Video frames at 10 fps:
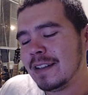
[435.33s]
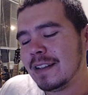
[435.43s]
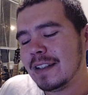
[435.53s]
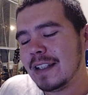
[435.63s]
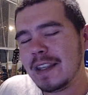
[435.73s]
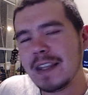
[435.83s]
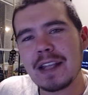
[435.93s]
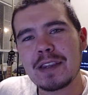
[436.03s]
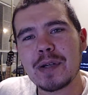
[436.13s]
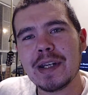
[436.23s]
in
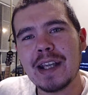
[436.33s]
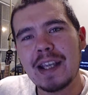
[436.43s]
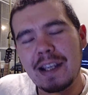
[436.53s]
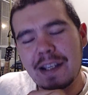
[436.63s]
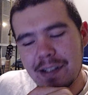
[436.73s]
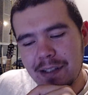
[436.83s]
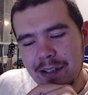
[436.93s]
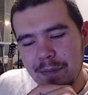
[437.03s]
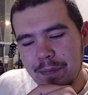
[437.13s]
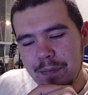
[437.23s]
that 3 day
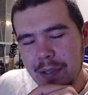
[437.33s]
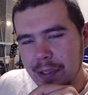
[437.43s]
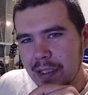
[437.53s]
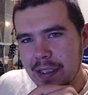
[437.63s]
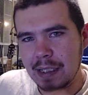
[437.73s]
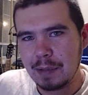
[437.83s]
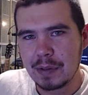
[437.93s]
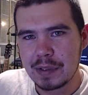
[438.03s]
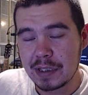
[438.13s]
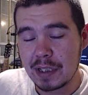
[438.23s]
period that we were
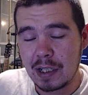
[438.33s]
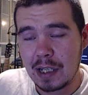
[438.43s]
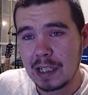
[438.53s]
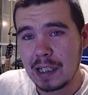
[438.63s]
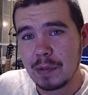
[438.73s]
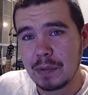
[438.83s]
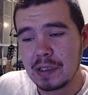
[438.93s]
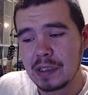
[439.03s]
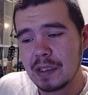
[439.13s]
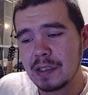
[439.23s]
just all hanging out with
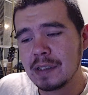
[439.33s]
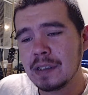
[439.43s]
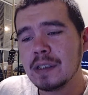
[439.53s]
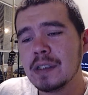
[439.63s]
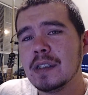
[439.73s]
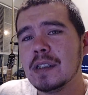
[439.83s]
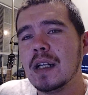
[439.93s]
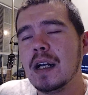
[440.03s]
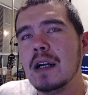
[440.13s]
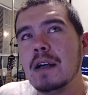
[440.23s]
each other.
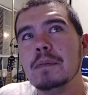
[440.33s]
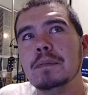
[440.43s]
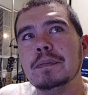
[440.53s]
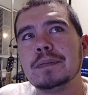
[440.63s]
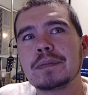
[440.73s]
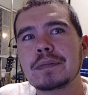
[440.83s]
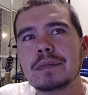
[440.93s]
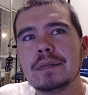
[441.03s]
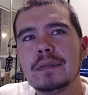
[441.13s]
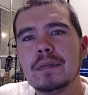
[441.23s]
Um,
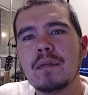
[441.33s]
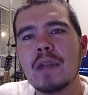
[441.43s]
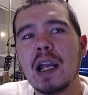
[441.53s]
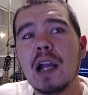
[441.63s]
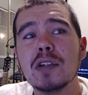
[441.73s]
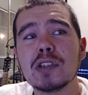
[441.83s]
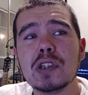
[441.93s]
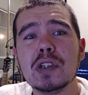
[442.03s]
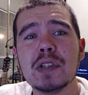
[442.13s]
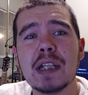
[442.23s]
I
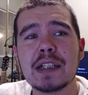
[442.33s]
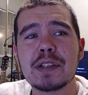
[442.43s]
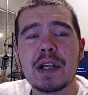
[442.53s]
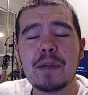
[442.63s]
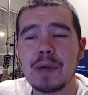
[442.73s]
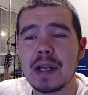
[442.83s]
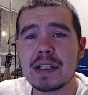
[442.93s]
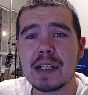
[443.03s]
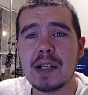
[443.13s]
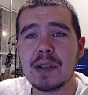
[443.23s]
also like try to branch
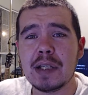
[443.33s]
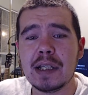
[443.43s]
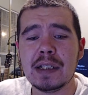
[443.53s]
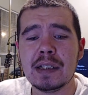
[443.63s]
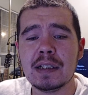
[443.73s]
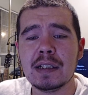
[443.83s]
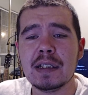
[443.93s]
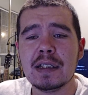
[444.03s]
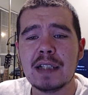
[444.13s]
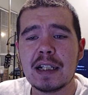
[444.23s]
out and
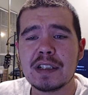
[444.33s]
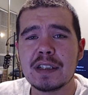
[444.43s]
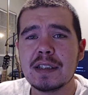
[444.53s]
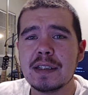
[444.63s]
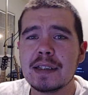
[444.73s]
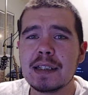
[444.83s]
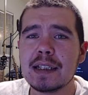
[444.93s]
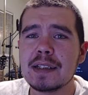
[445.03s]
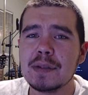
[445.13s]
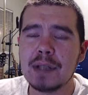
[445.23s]
not just to stick
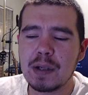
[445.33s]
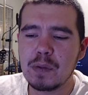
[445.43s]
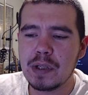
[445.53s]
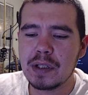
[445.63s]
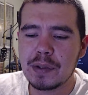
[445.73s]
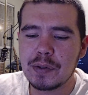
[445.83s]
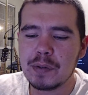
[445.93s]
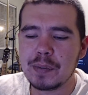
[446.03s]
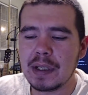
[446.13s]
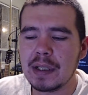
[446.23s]
to like one
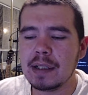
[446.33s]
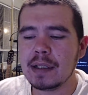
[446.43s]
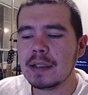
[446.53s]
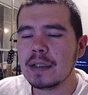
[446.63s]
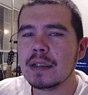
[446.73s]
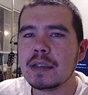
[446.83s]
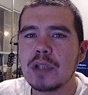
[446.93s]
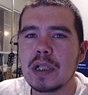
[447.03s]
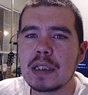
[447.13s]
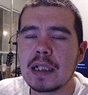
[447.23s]
group and try
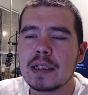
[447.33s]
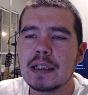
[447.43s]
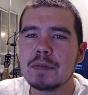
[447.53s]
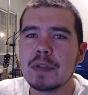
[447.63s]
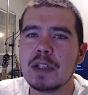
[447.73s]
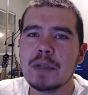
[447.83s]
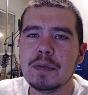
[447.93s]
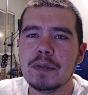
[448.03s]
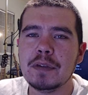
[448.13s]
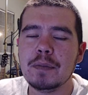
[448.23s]
to talk to as many
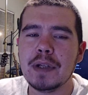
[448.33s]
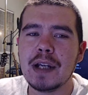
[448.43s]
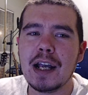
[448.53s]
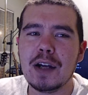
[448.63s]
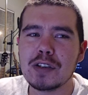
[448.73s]
people, but I